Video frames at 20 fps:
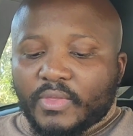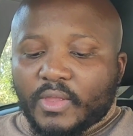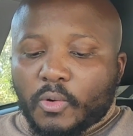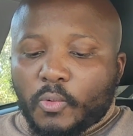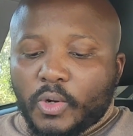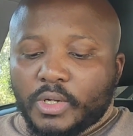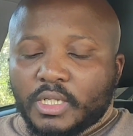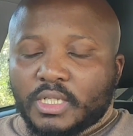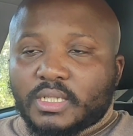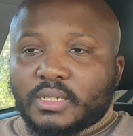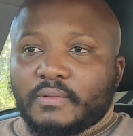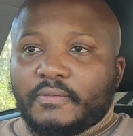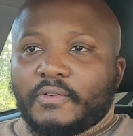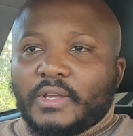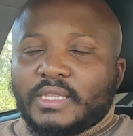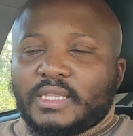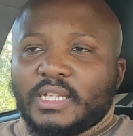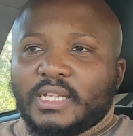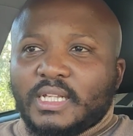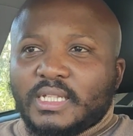when it's,
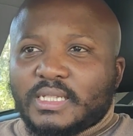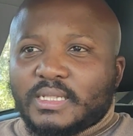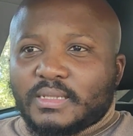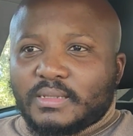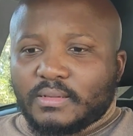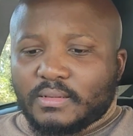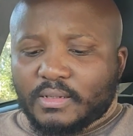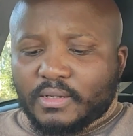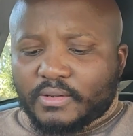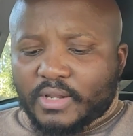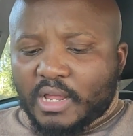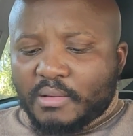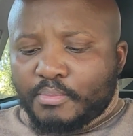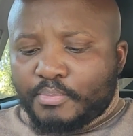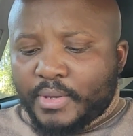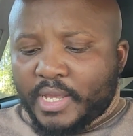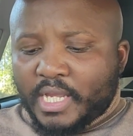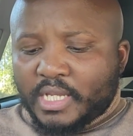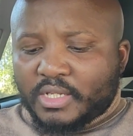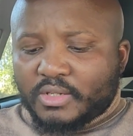I think it's run
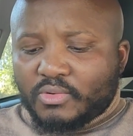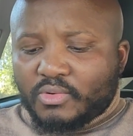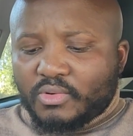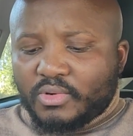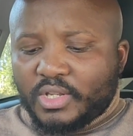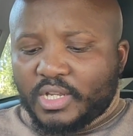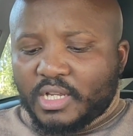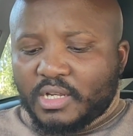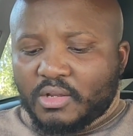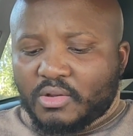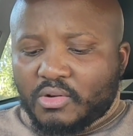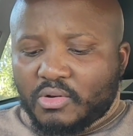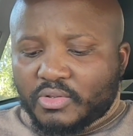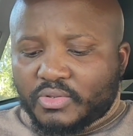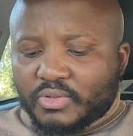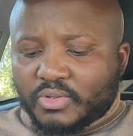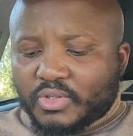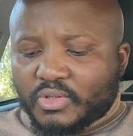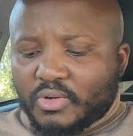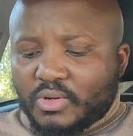bad to nearly go
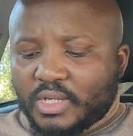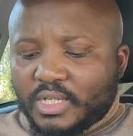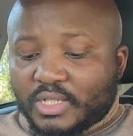to score.